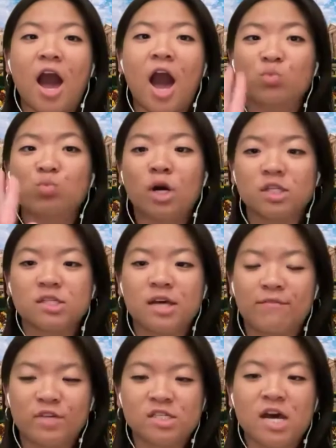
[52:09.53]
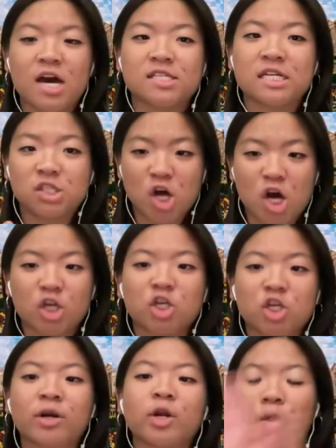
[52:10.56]
I want to emphasize in
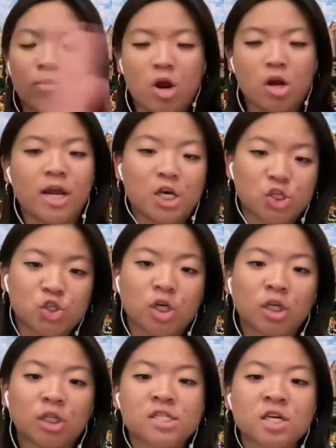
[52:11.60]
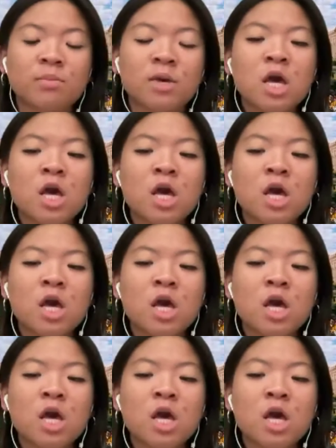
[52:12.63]
documentary or broadcast journalism.